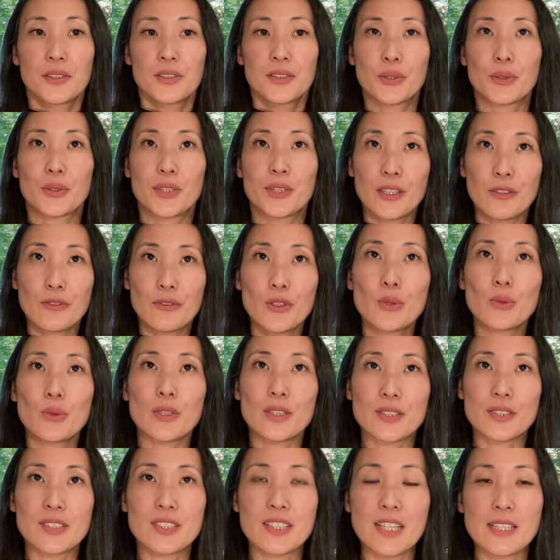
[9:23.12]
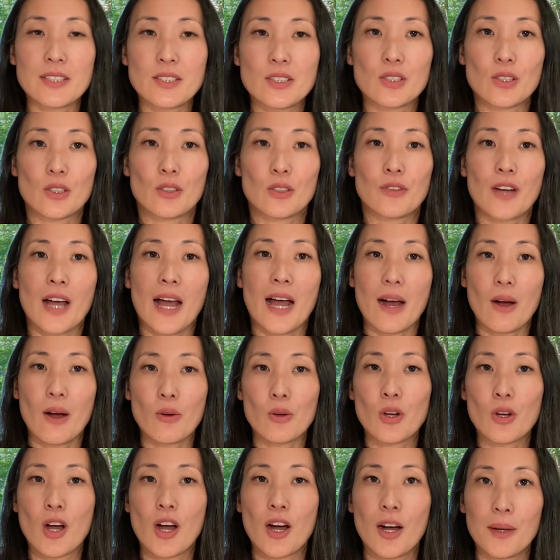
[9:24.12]
To give you a sense of how
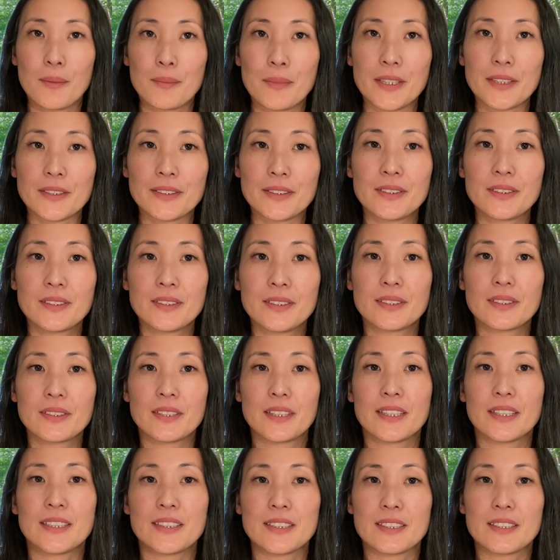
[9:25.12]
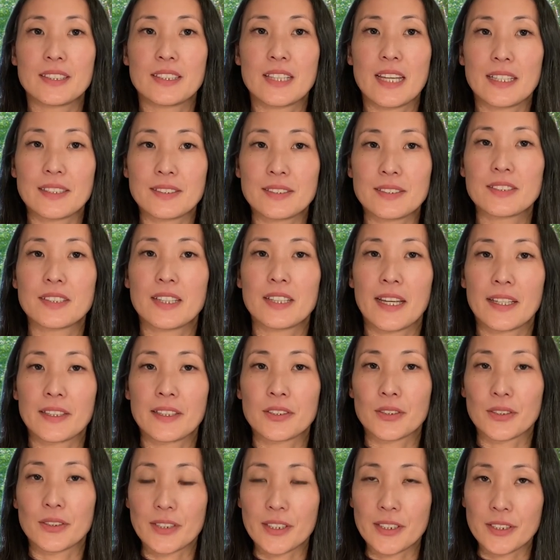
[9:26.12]
common intense
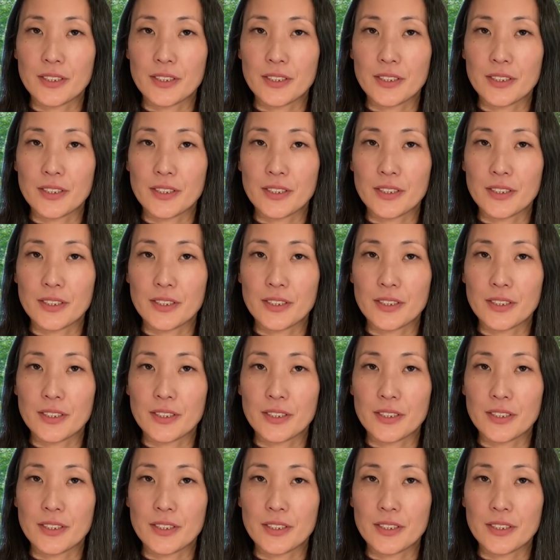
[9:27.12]
anger